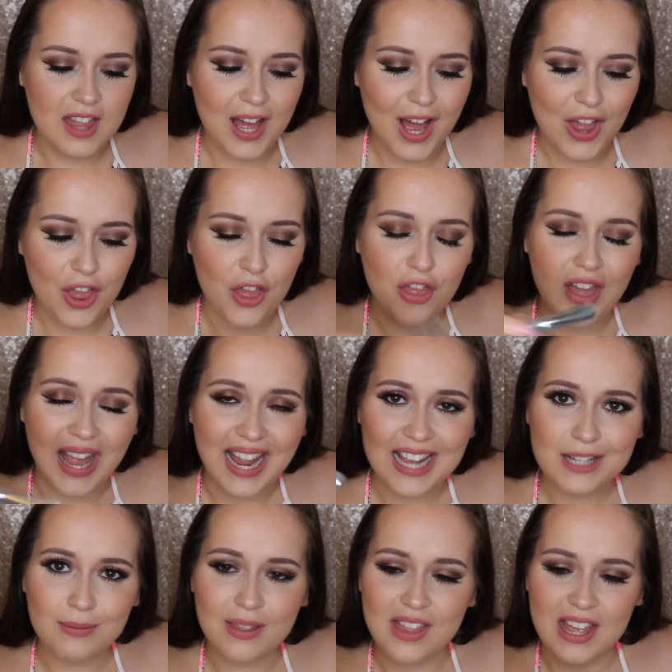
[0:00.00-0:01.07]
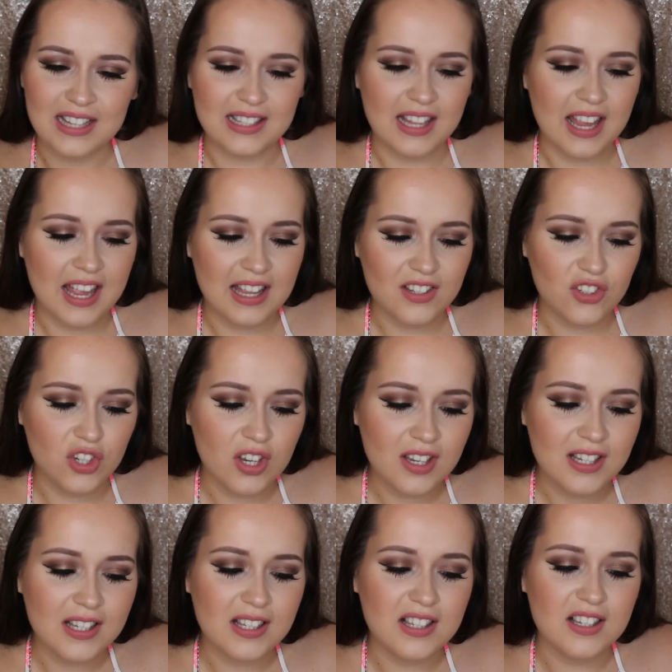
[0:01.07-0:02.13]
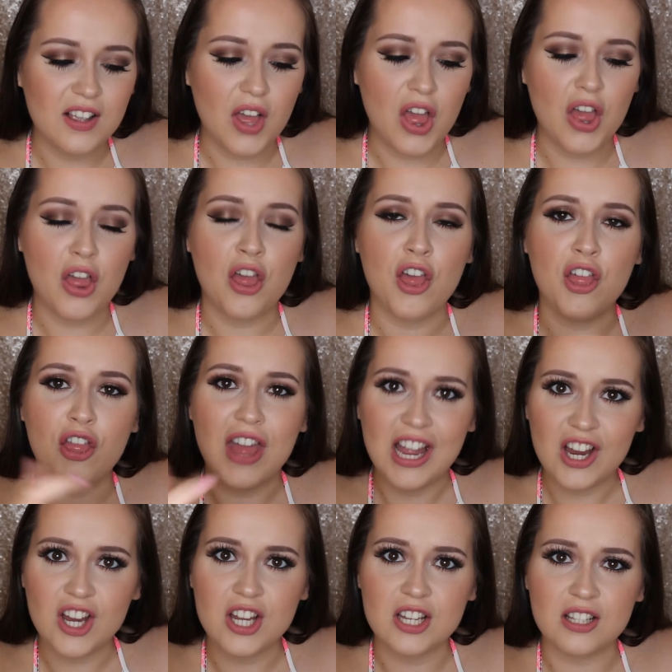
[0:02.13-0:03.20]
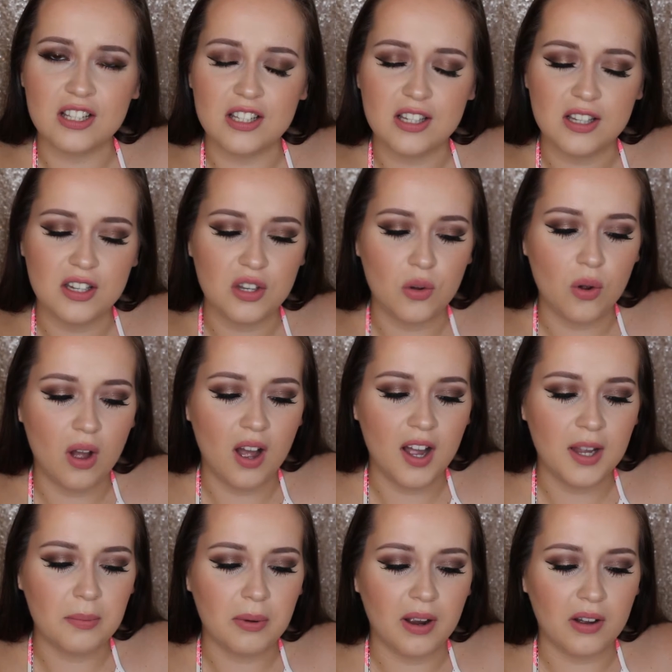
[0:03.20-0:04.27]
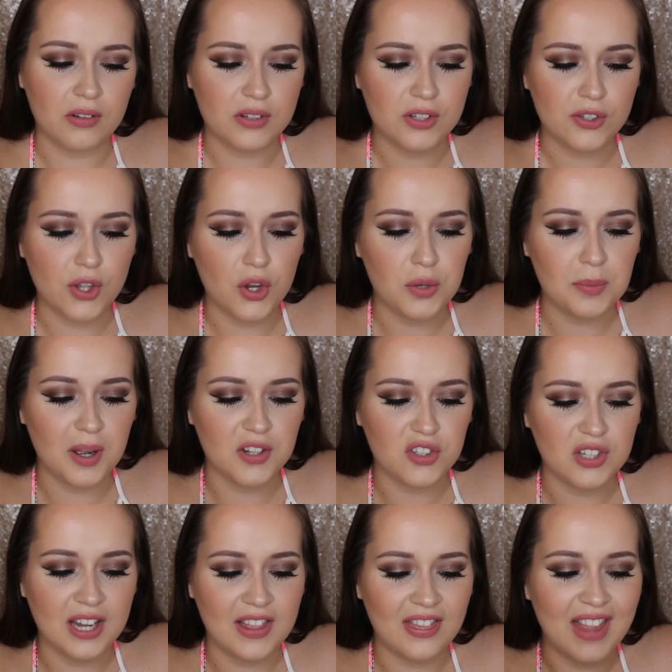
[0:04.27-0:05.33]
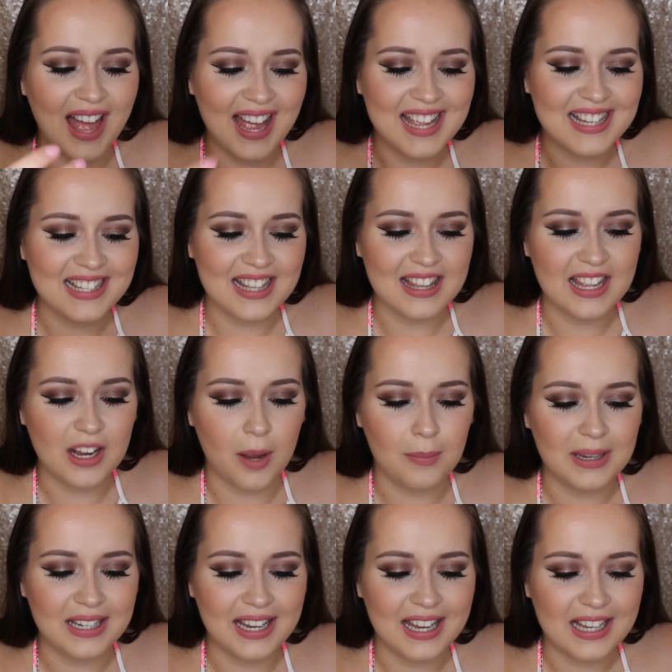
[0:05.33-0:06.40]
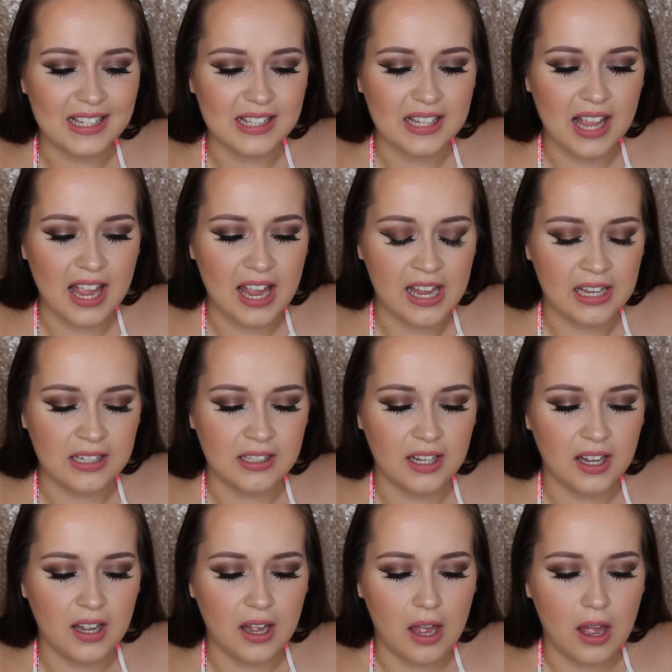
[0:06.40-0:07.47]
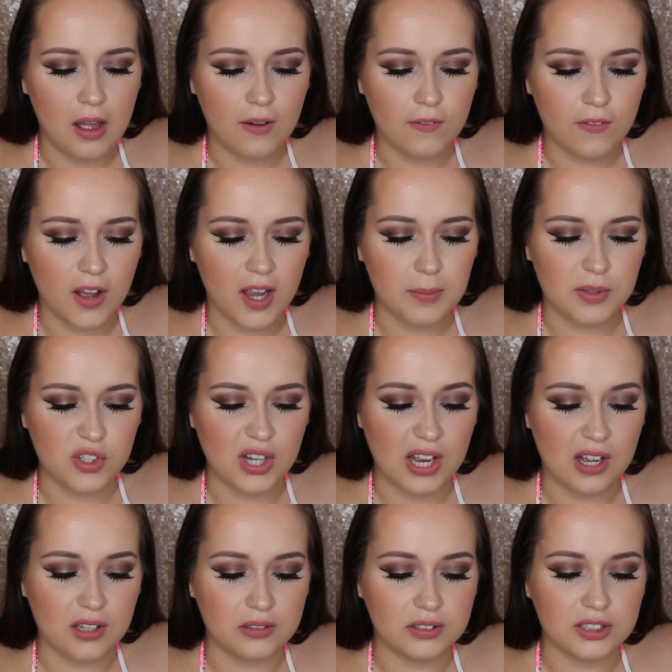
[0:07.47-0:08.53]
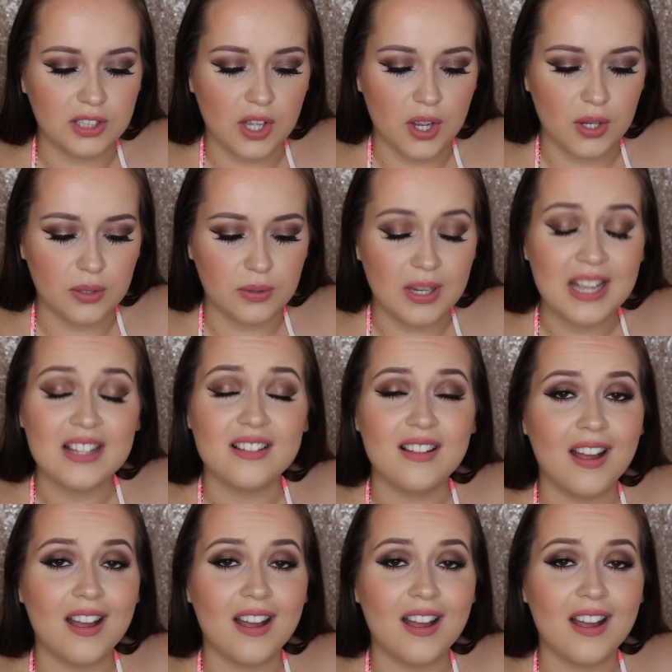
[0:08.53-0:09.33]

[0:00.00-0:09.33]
The thing is with this, it just thickens your eyebrows so much, and that is the thing. I mean, it is a fibre gel, so it